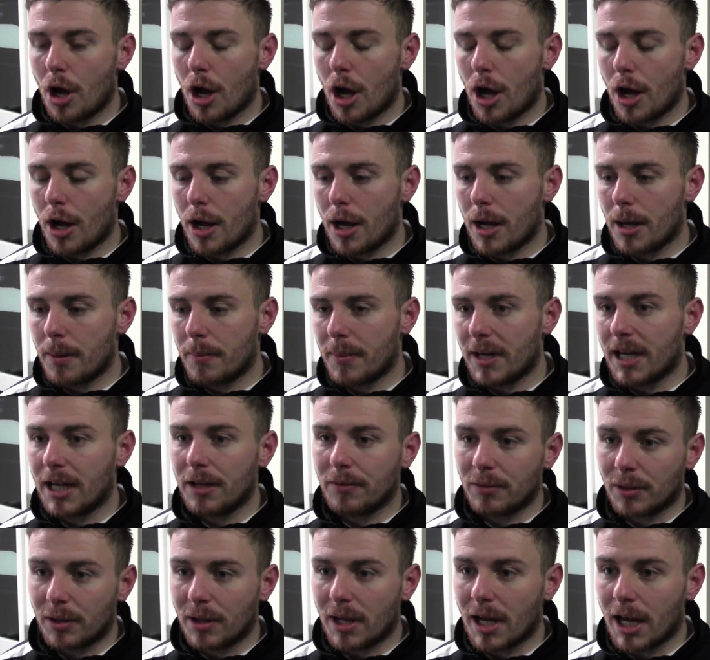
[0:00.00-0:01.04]

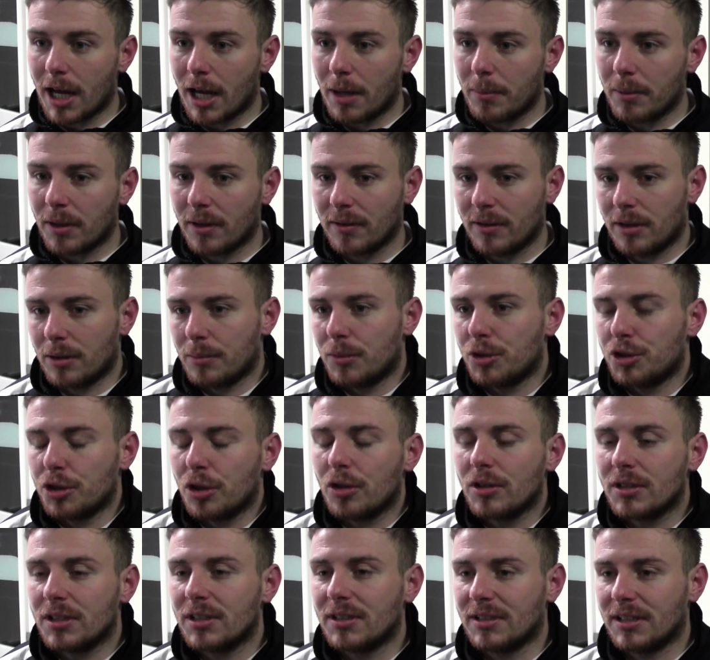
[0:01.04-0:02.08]
here and there, but I think the
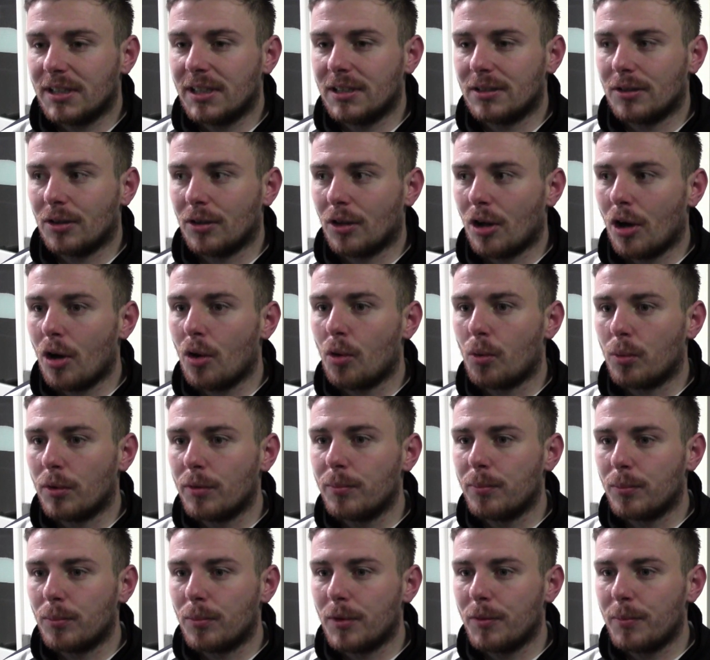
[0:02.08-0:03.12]
majority of the season on the whole,
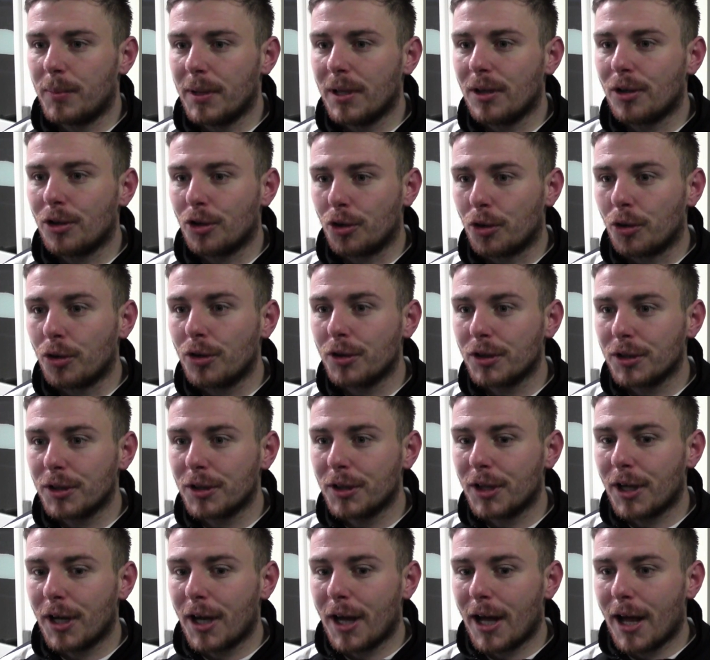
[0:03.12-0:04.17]
we've been good.
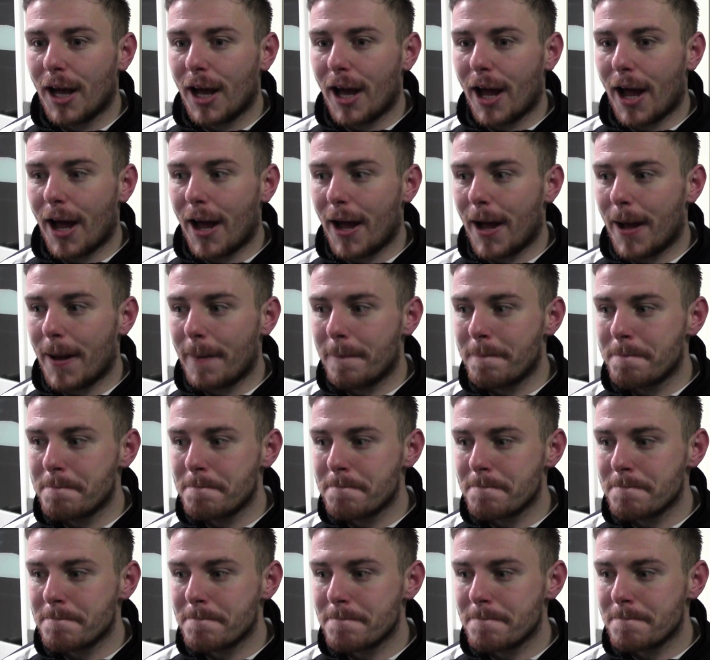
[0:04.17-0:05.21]

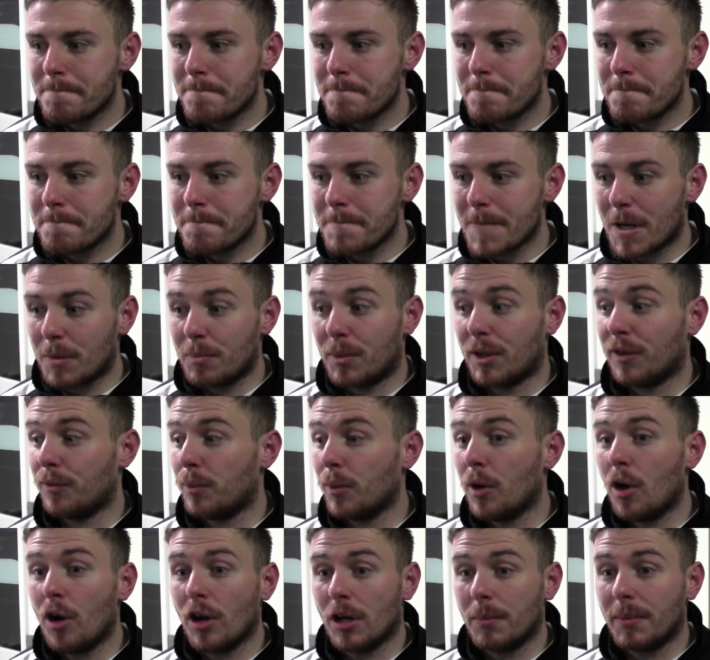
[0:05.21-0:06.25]
But if
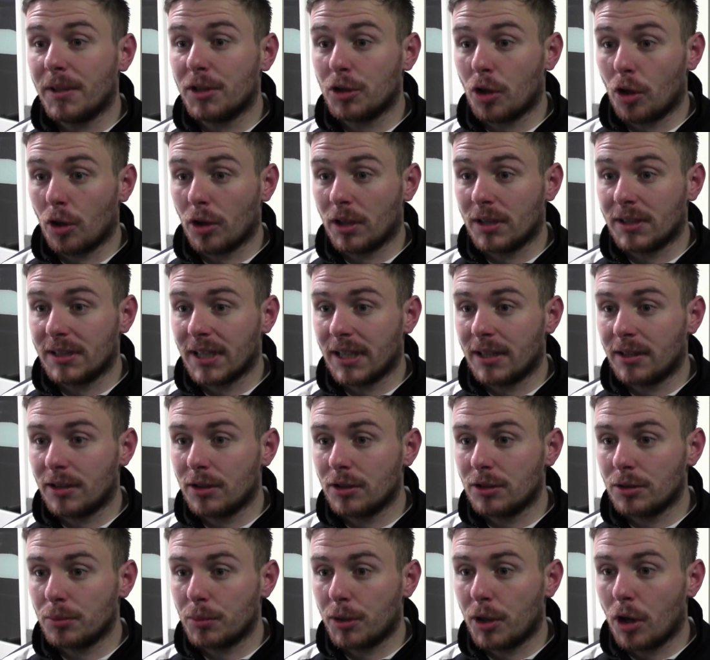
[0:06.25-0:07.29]
we are going to be title
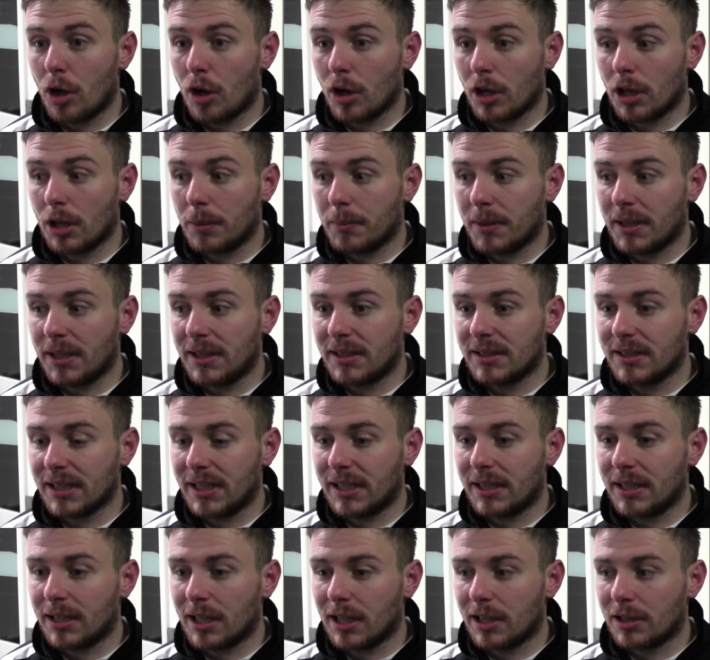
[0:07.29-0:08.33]
contenders and we are going to be
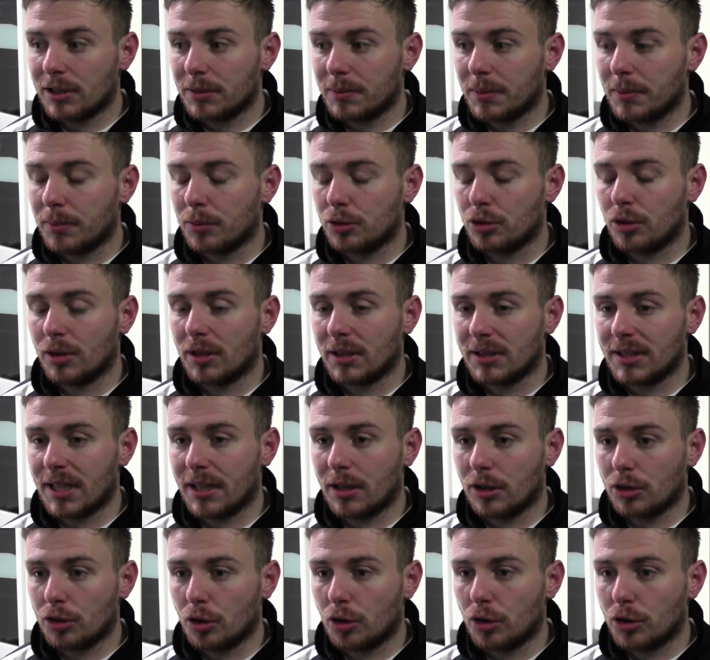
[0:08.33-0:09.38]
seen as people trying to take
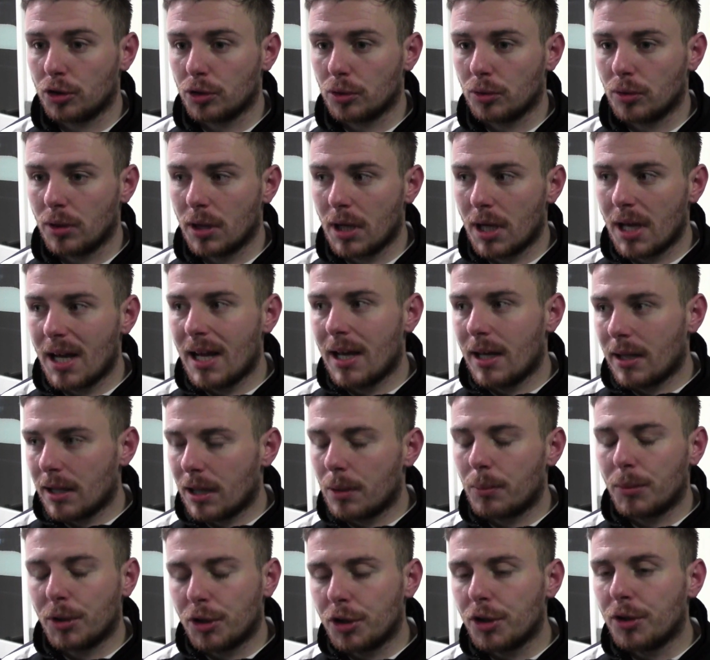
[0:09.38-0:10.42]
the title,
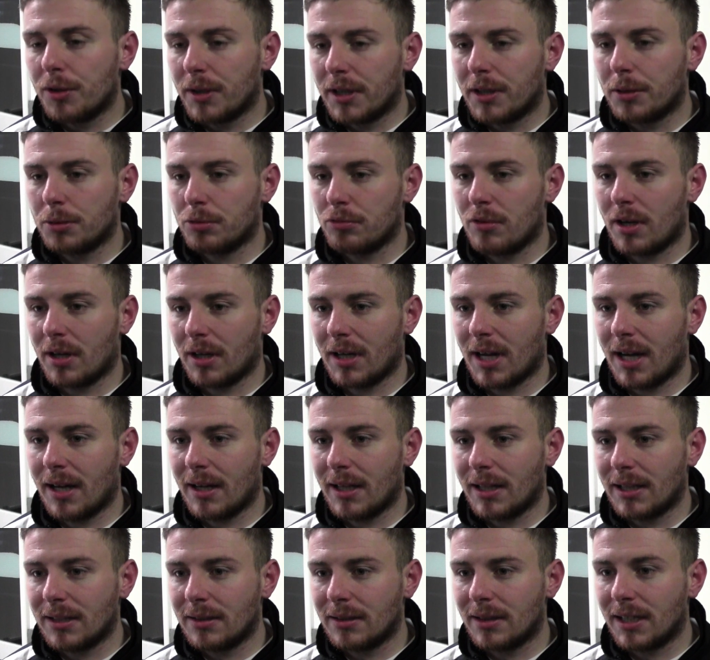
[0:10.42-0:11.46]
then we do need to
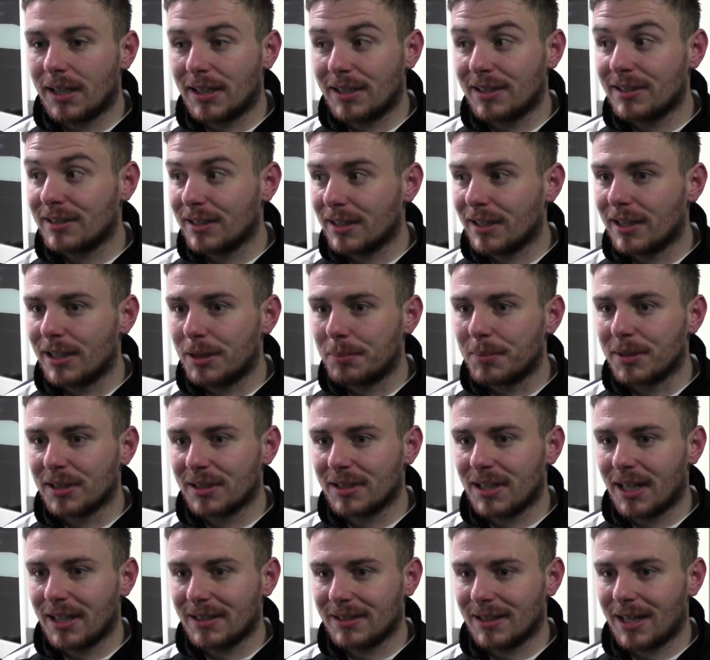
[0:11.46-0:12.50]
eradicate these silly
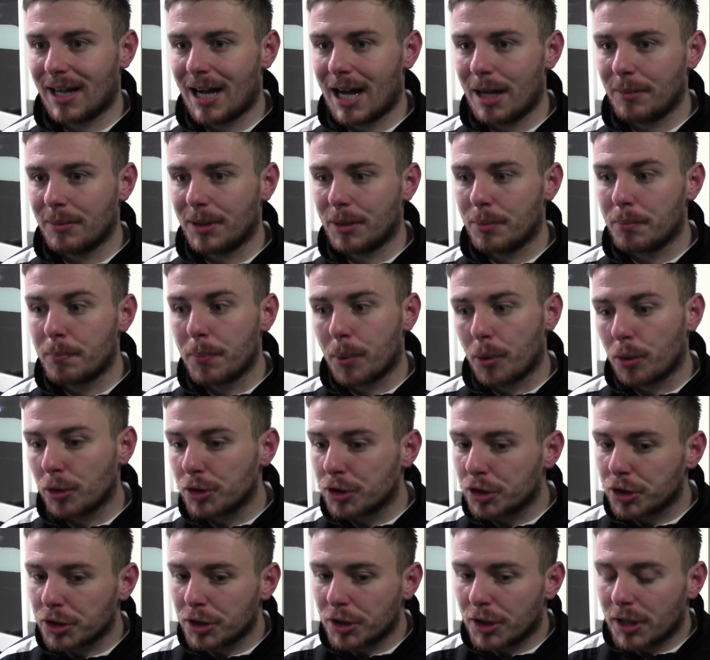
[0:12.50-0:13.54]
mistakes that are happening.
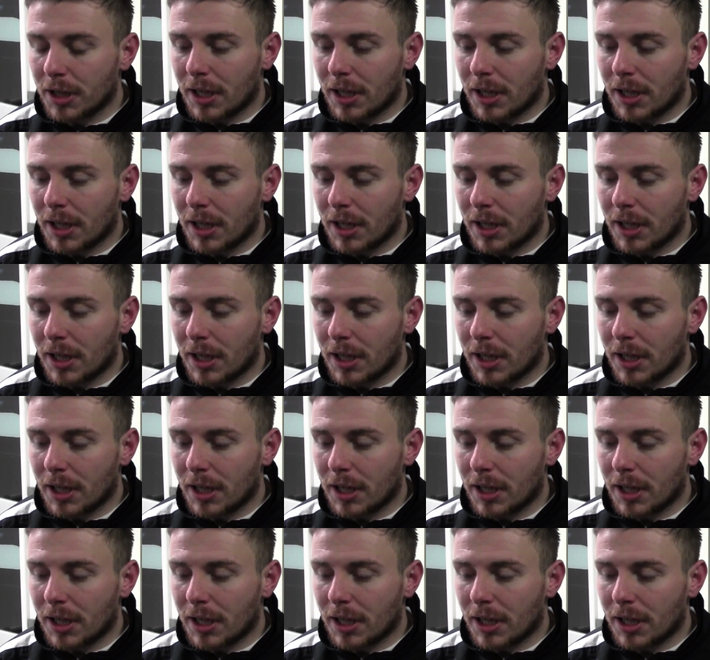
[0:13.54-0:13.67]
But